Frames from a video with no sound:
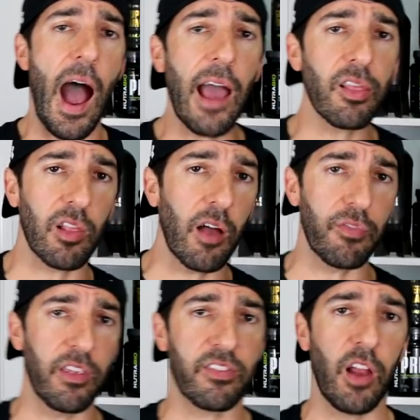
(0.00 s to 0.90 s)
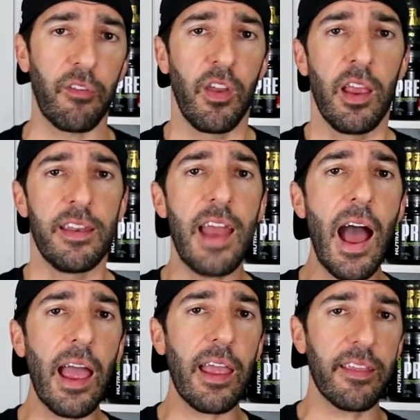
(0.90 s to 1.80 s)
I love this stuff.
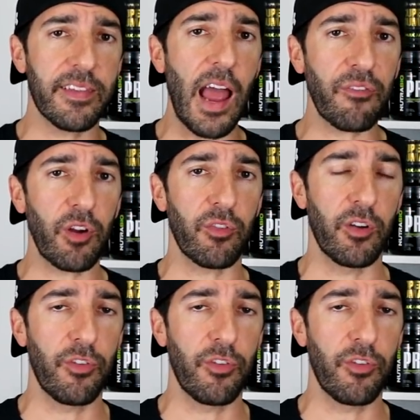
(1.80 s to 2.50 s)
It's not for everyone.